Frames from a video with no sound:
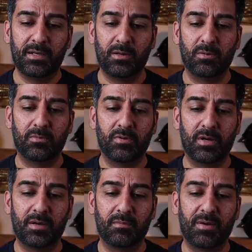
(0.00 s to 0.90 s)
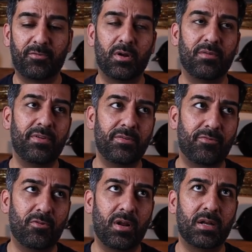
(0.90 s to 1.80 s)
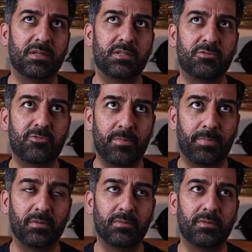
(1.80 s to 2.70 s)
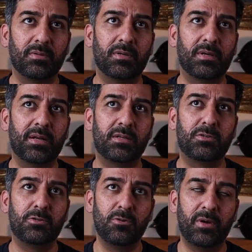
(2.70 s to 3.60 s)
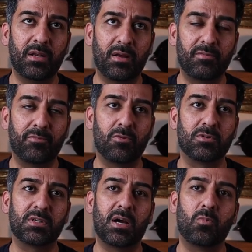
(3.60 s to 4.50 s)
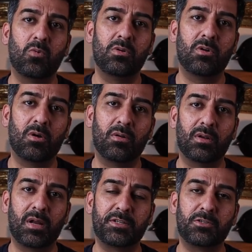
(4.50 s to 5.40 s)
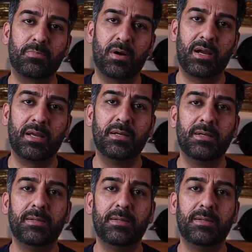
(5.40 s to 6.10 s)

You know, uh, I've got a V4 and a triple, and two inline fours. I would not like to buy